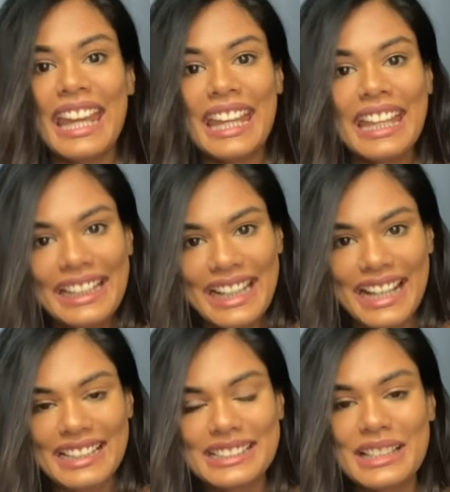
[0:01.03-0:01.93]
Hey
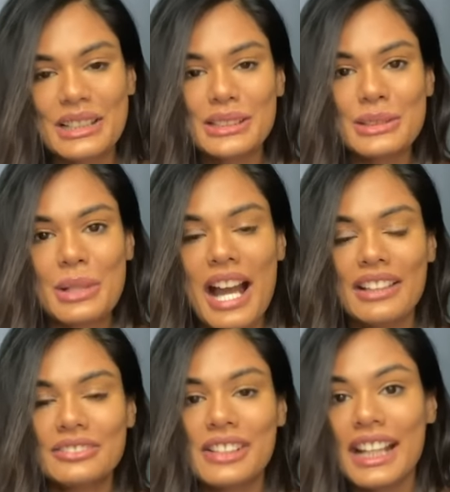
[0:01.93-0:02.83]
guys, so
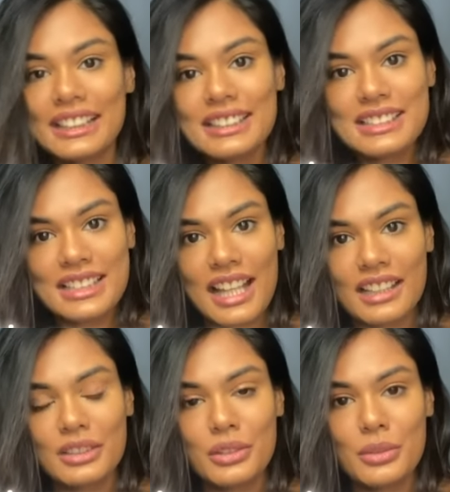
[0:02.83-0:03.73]
I finally
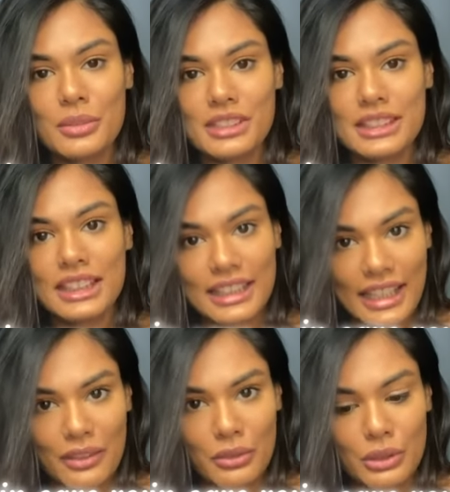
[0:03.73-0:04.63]
decided to do a
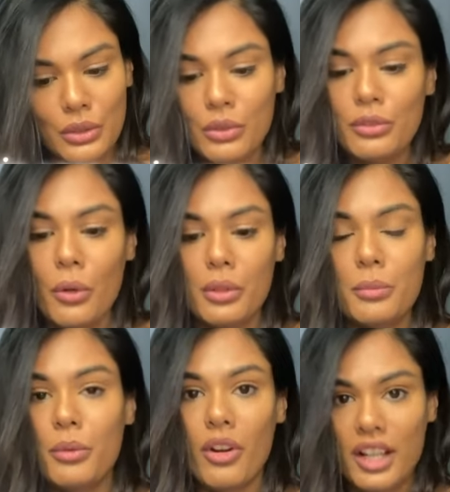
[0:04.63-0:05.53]
skincare video for all the
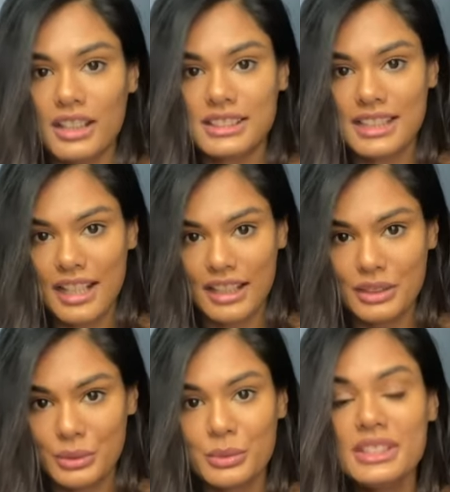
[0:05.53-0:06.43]
products that I
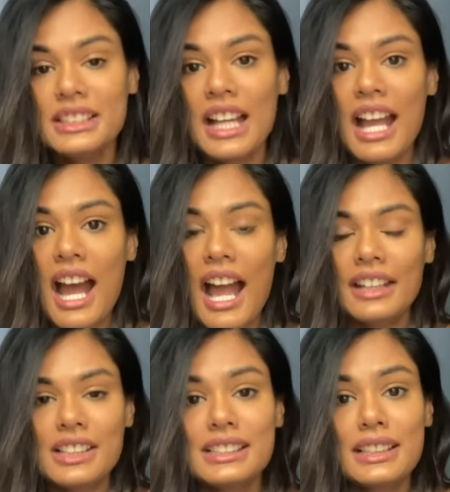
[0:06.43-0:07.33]
use. I
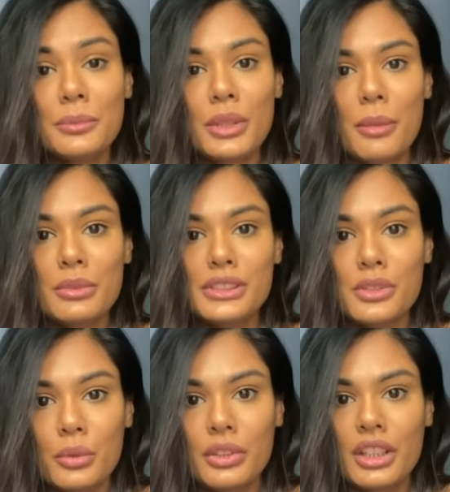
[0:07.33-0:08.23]
recently put up a
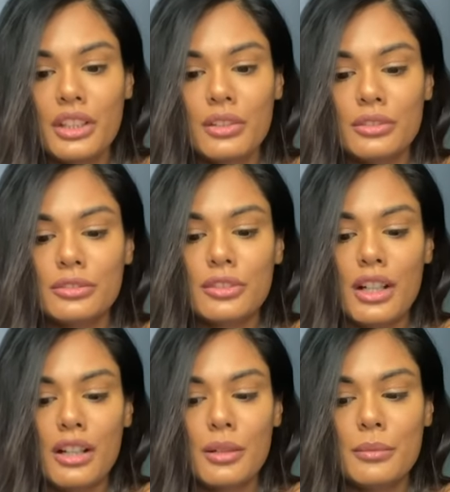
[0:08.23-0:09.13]
story of
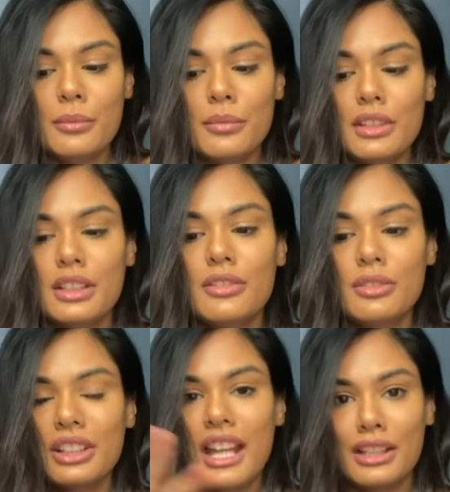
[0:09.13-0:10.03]
the
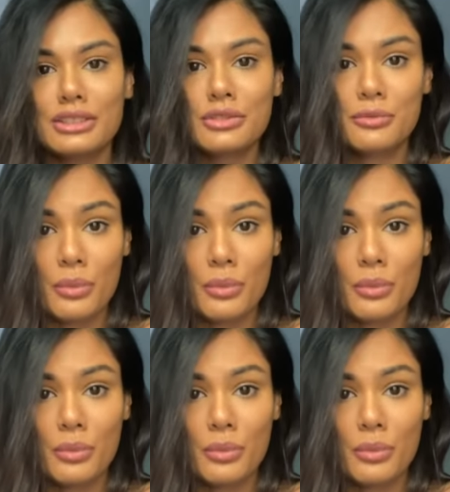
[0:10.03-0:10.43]
different kinds of